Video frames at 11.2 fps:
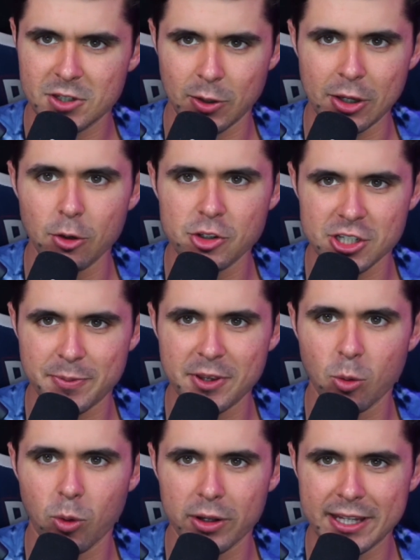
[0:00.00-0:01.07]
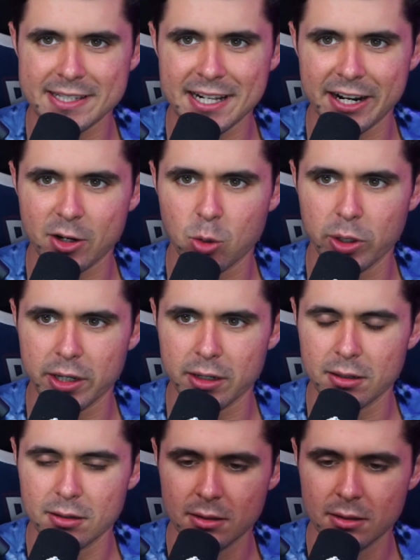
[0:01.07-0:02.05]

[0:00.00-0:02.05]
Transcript: So he'll just be the one that's not acquitted.